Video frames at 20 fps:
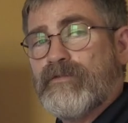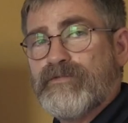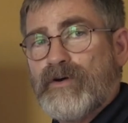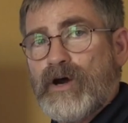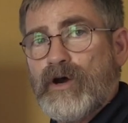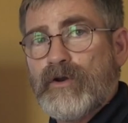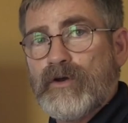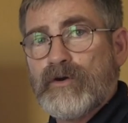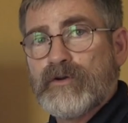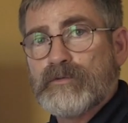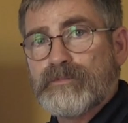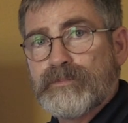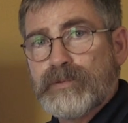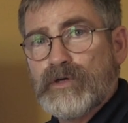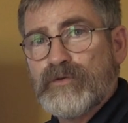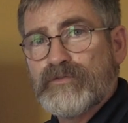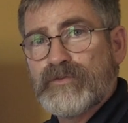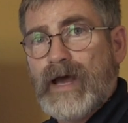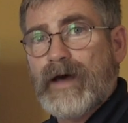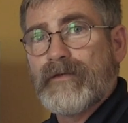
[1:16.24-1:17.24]
photo to
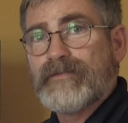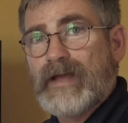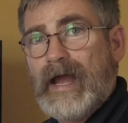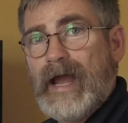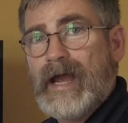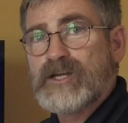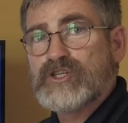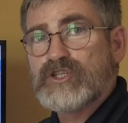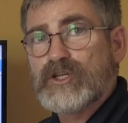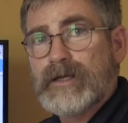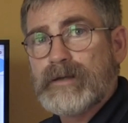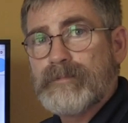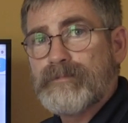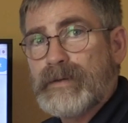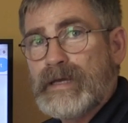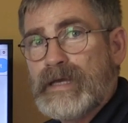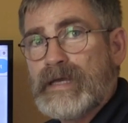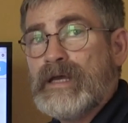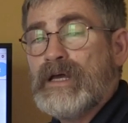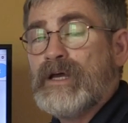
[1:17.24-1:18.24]
proves out to actually
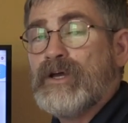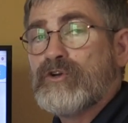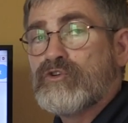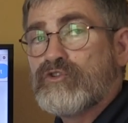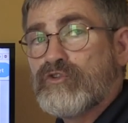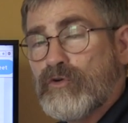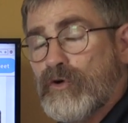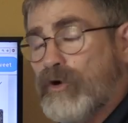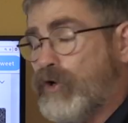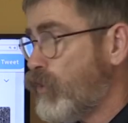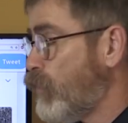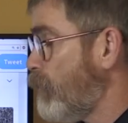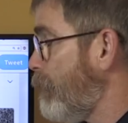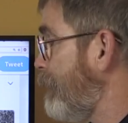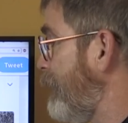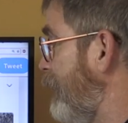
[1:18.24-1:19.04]
be true